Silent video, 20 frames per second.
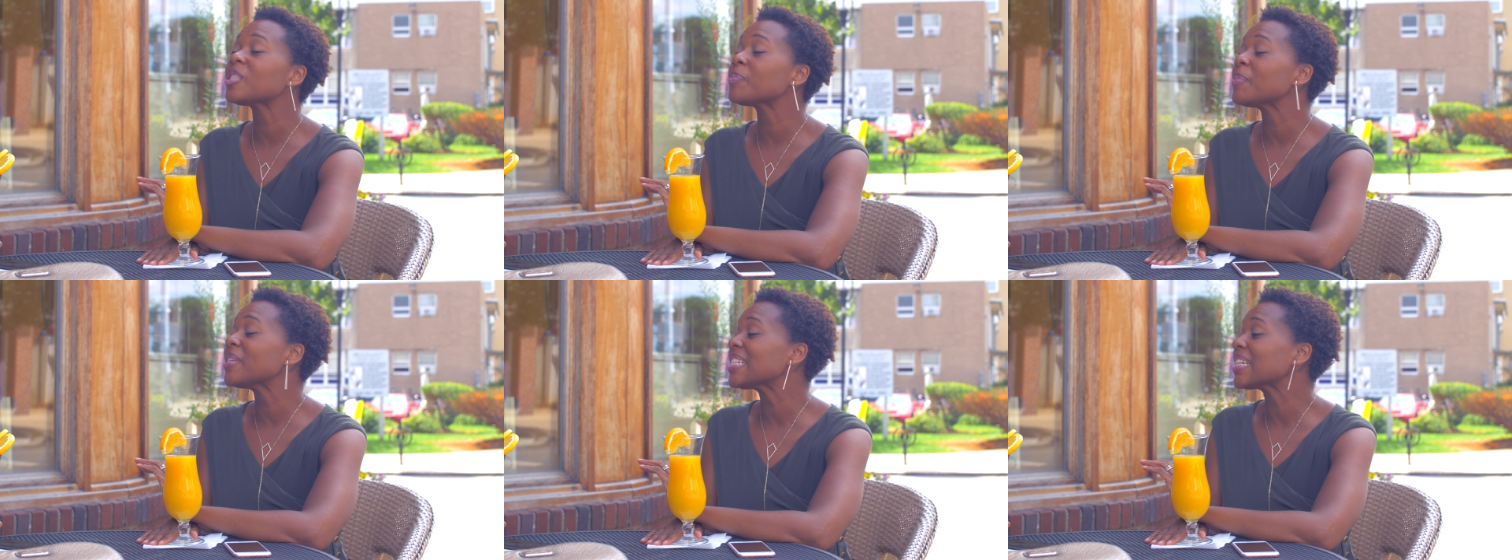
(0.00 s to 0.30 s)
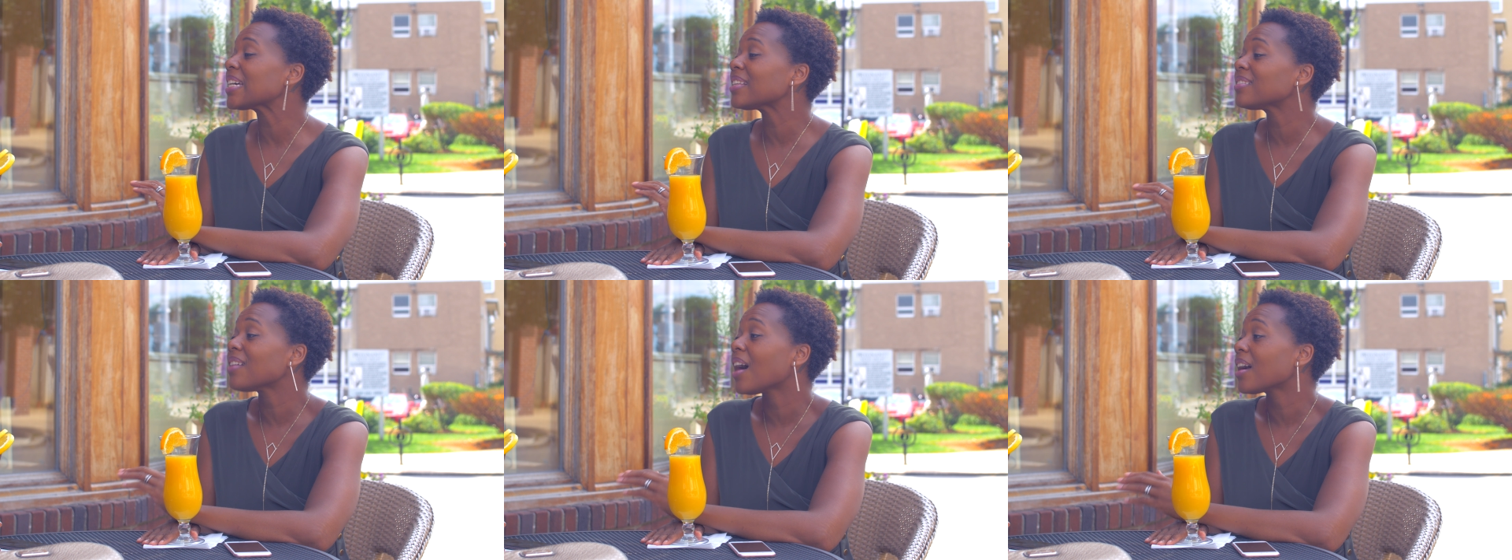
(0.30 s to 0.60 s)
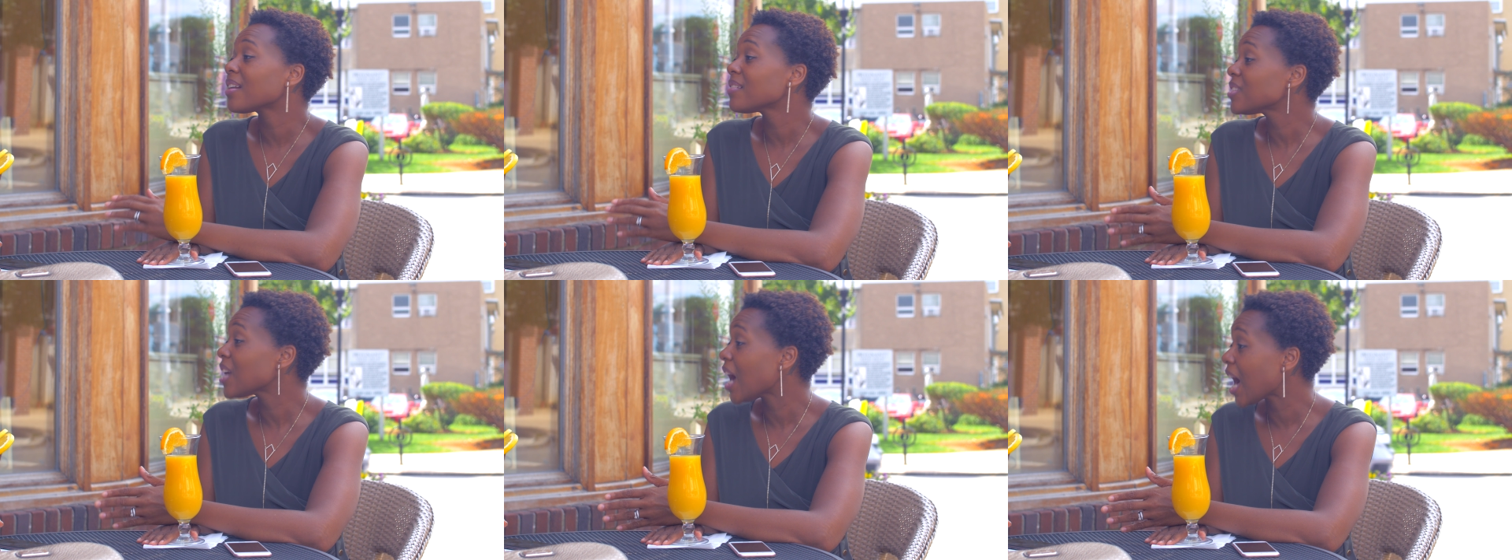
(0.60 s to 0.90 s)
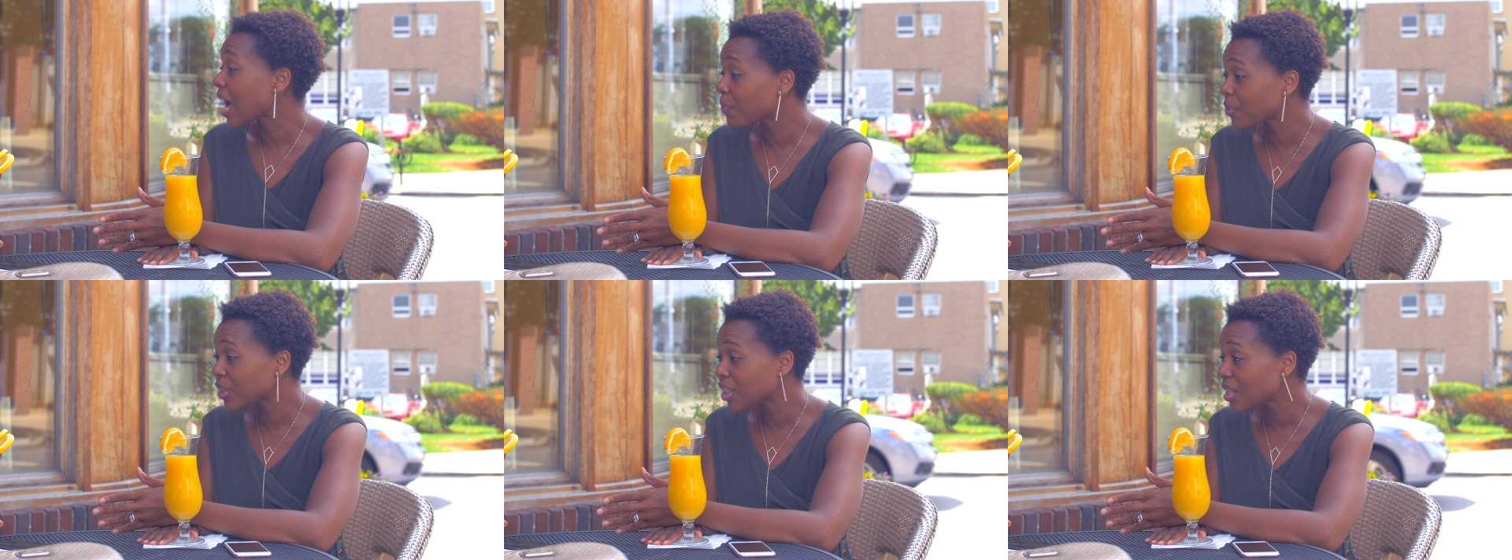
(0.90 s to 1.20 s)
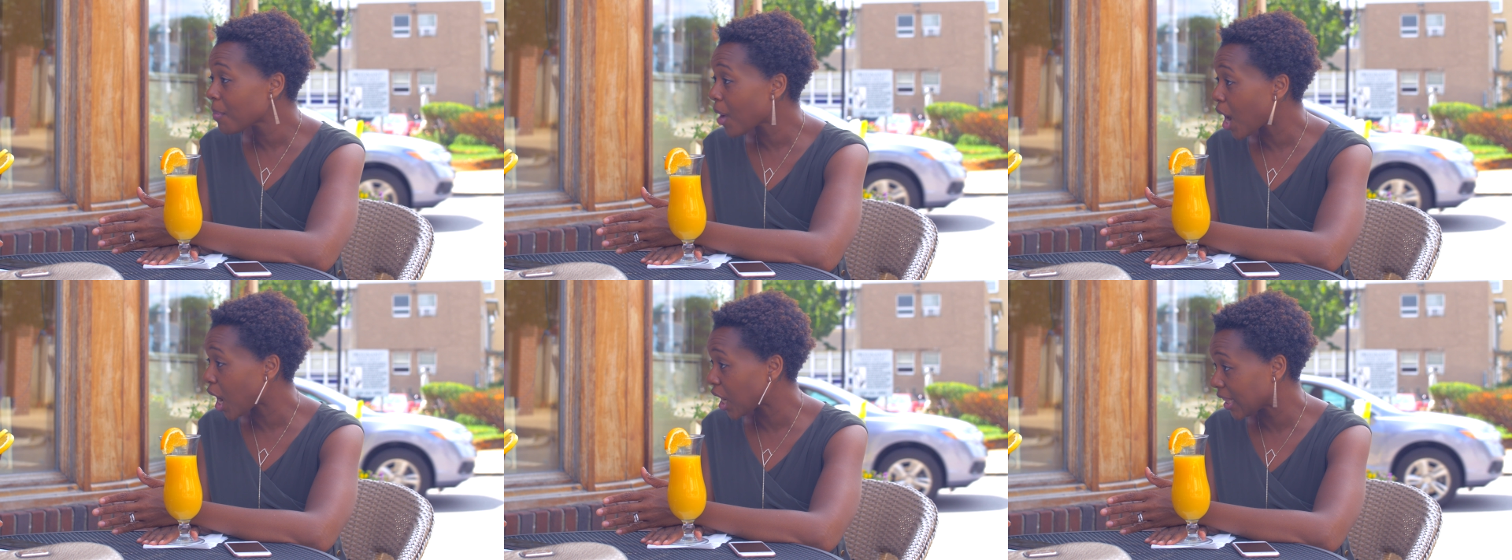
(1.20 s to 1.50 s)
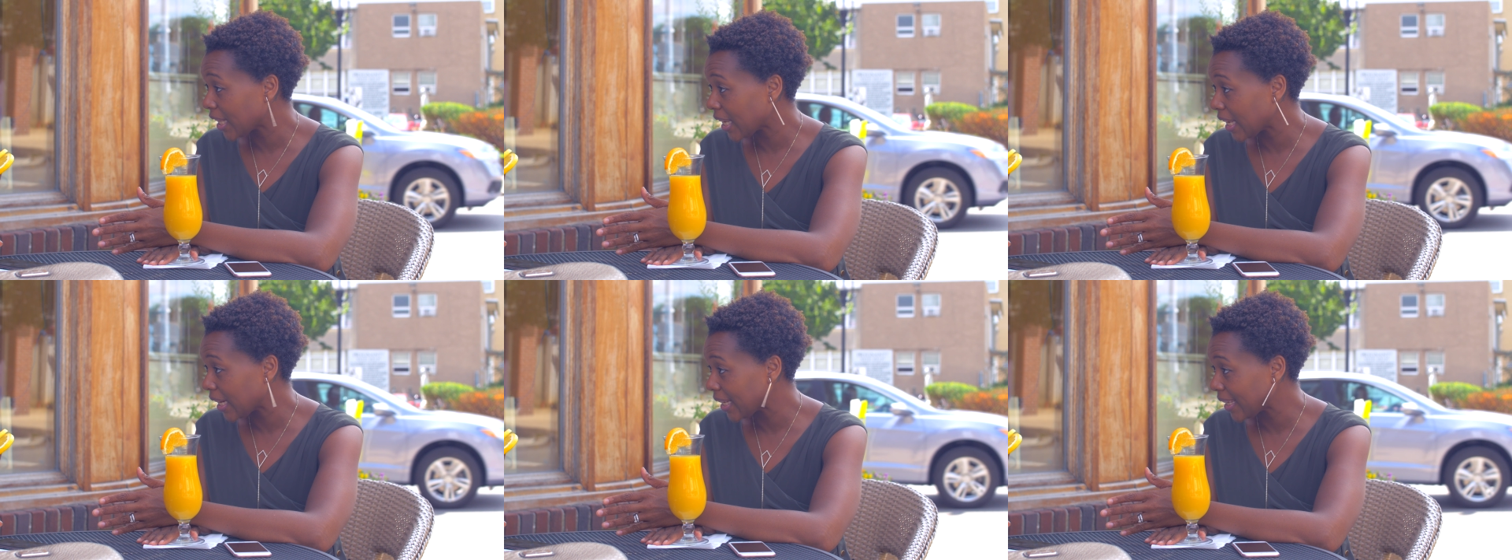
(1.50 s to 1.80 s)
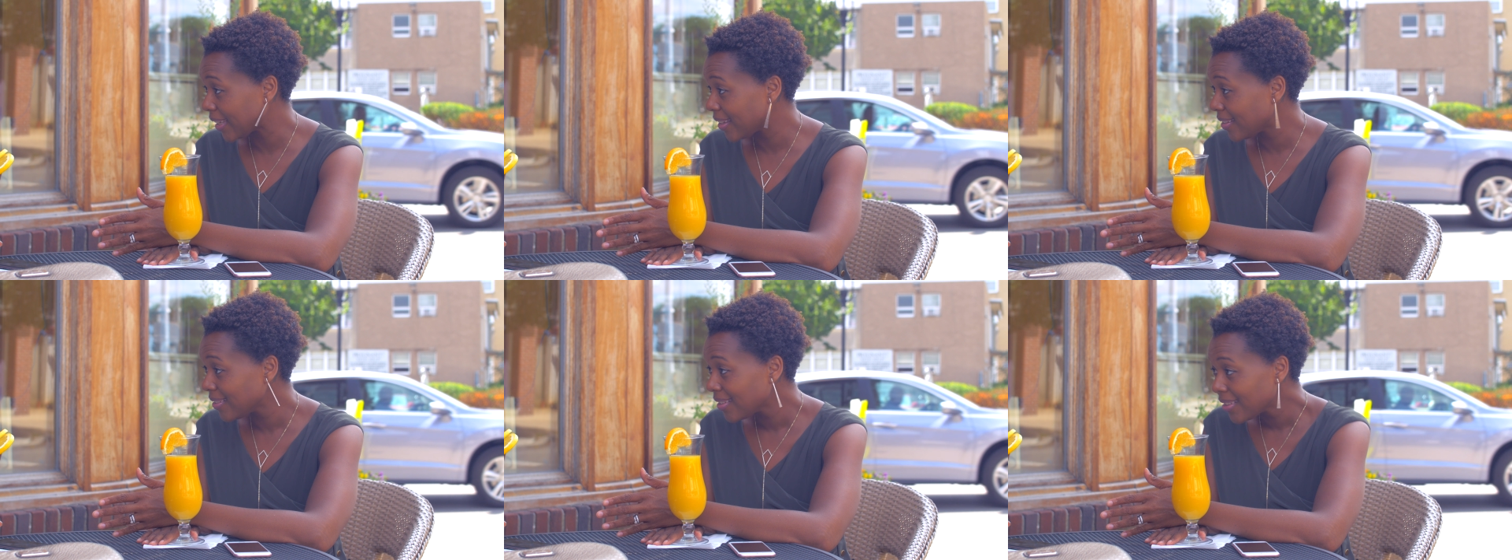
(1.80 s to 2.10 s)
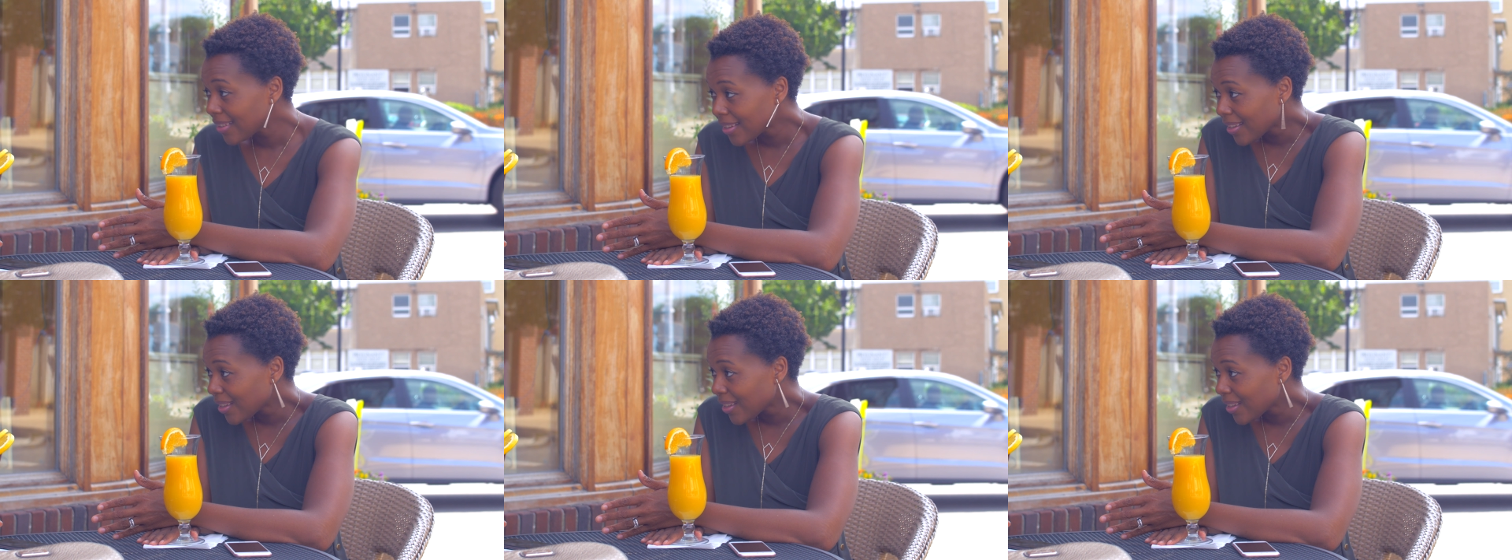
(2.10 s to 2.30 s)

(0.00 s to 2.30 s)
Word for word: been spending a lot of time with Lamar lately.